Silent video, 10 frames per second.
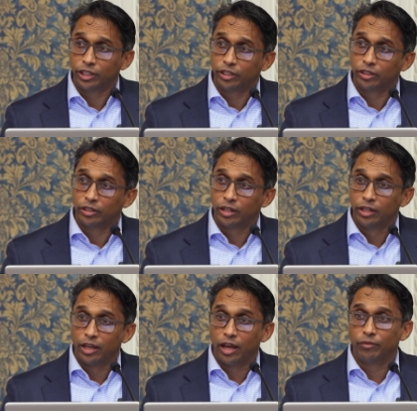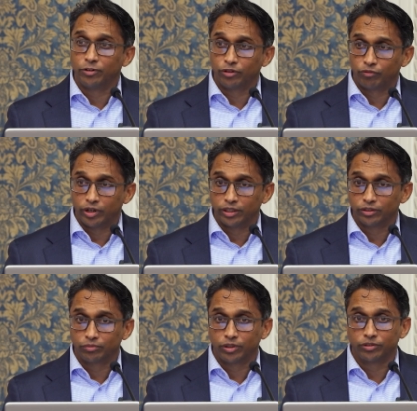here have
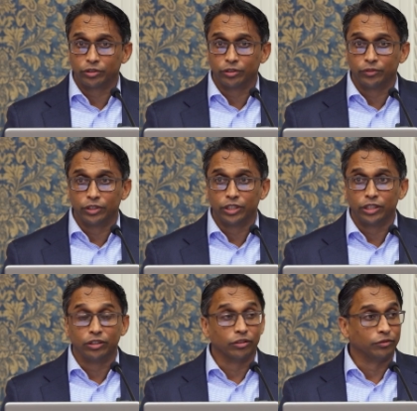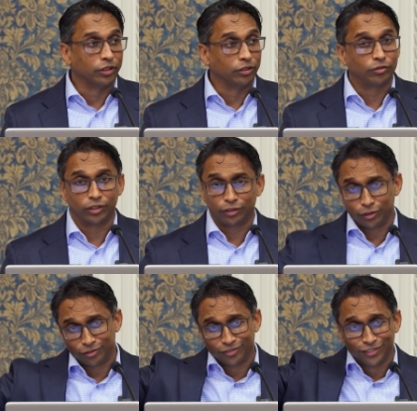arthritis, whether it's of the knee, okay,
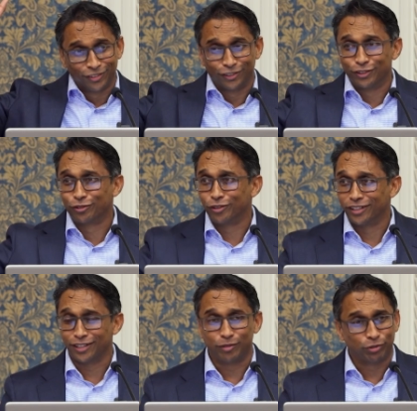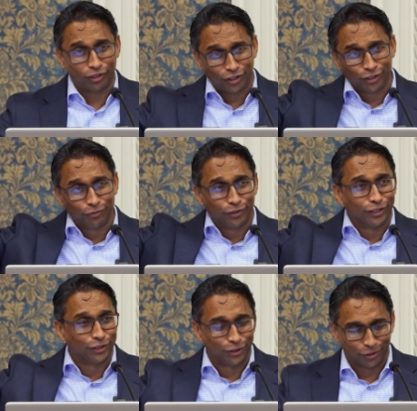good. That's great. I'm starting to
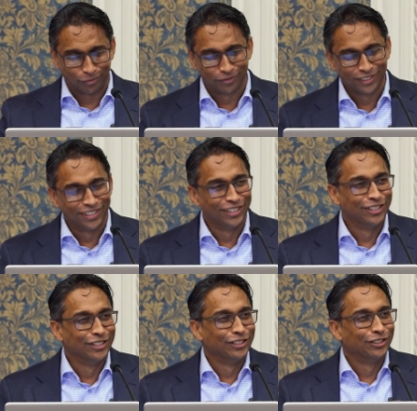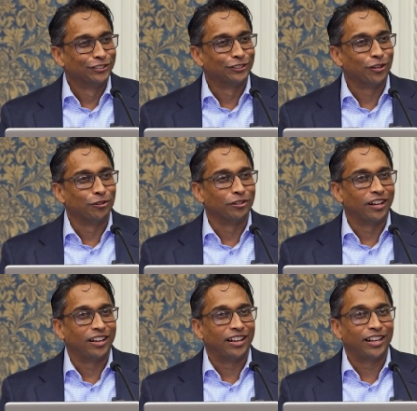feel it too.
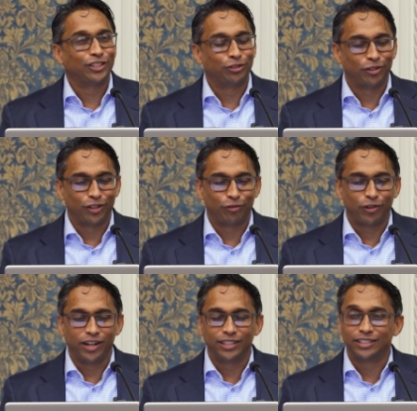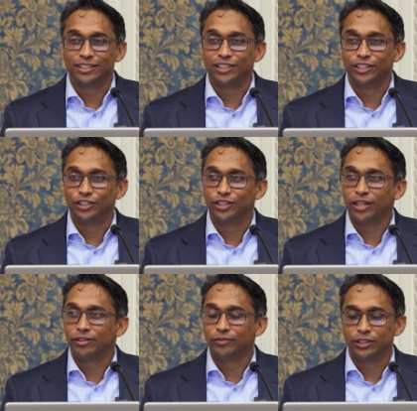So osteoarthritis is a degenerative